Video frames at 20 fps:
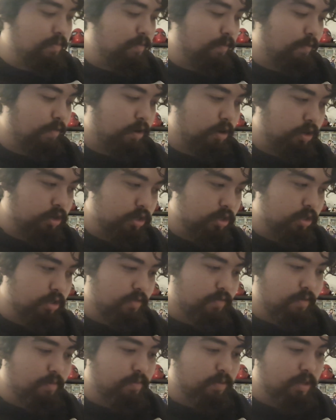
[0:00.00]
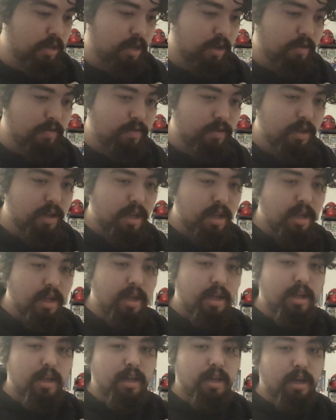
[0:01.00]
versions of themselves.
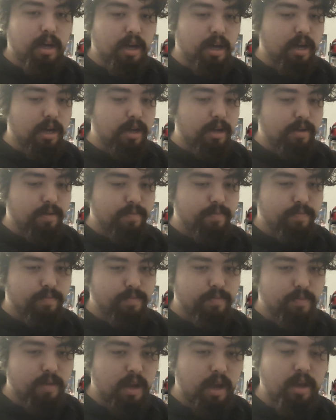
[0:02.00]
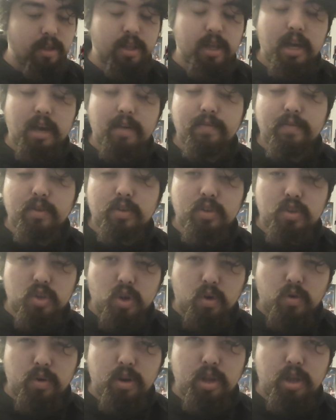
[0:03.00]
I only have the
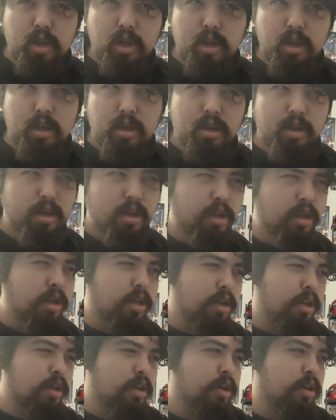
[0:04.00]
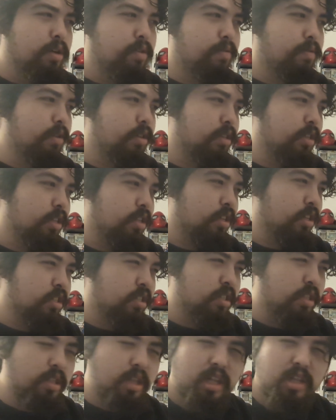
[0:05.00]
Sony. What is it?
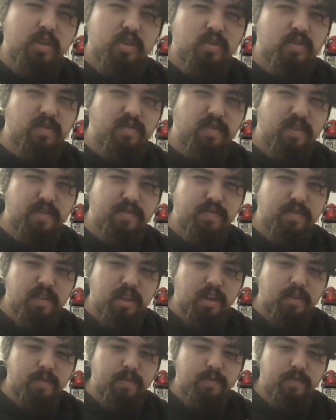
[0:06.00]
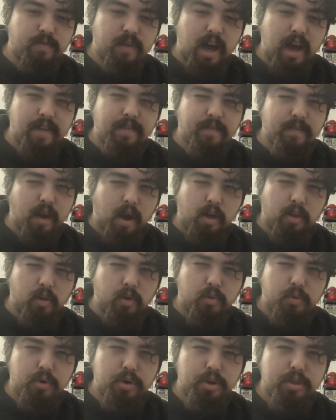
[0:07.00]
It's like those
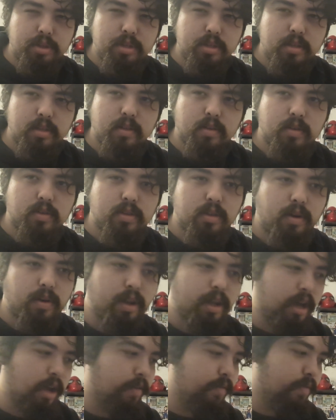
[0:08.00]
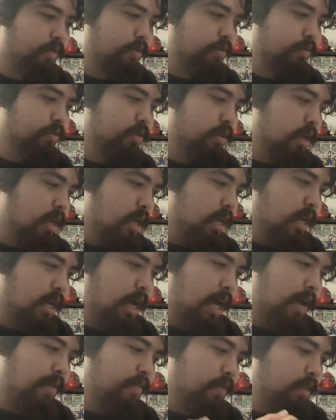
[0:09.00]
$5 ones. Those Sony headphones.
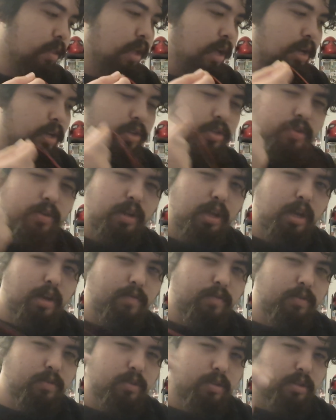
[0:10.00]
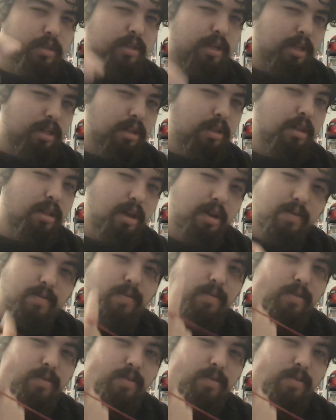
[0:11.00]
I have a lot of Sony headphones because I love